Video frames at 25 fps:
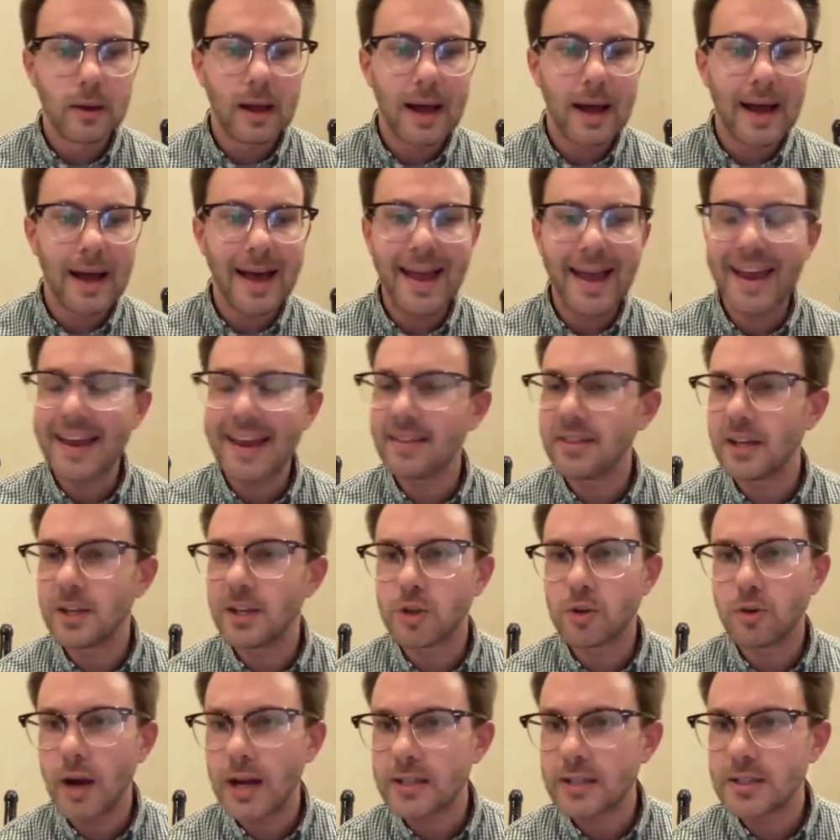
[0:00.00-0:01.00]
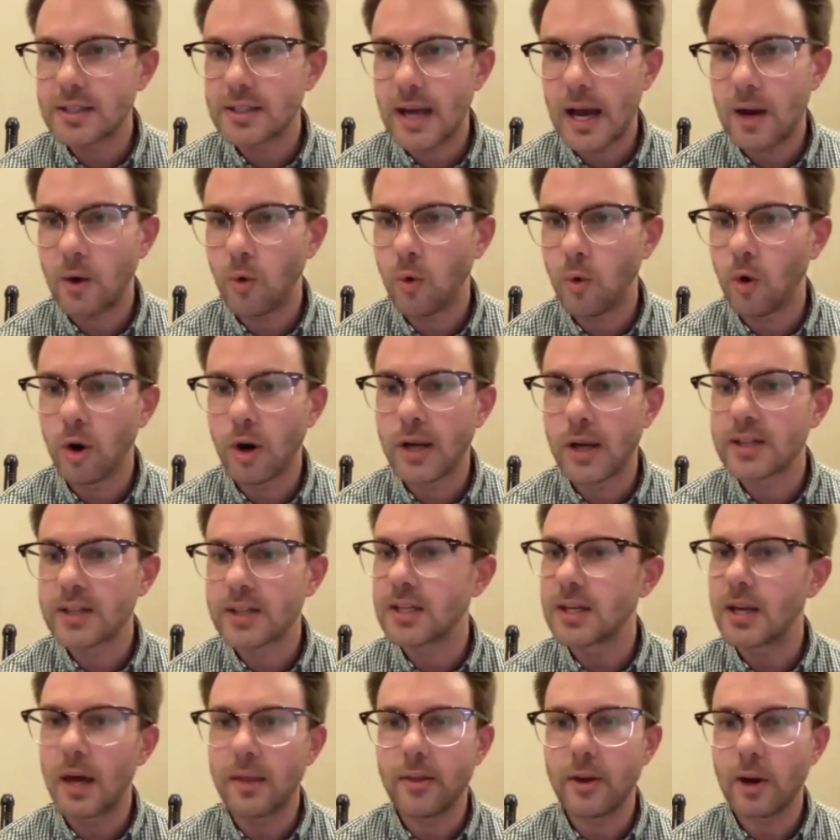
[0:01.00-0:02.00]
HathiTrust.org is
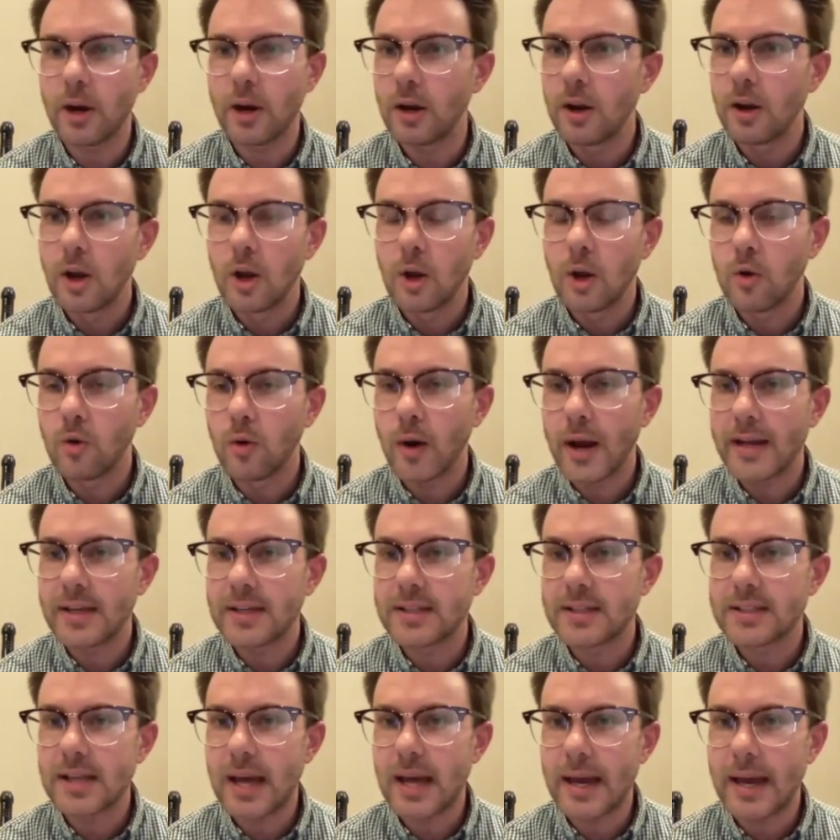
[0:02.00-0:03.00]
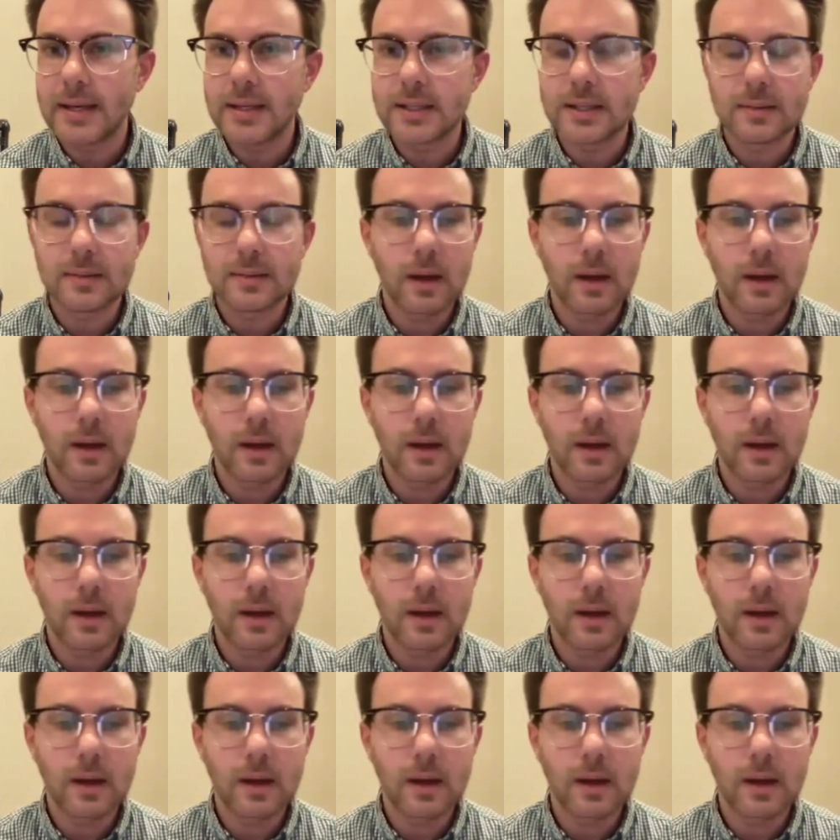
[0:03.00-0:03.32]
another great site.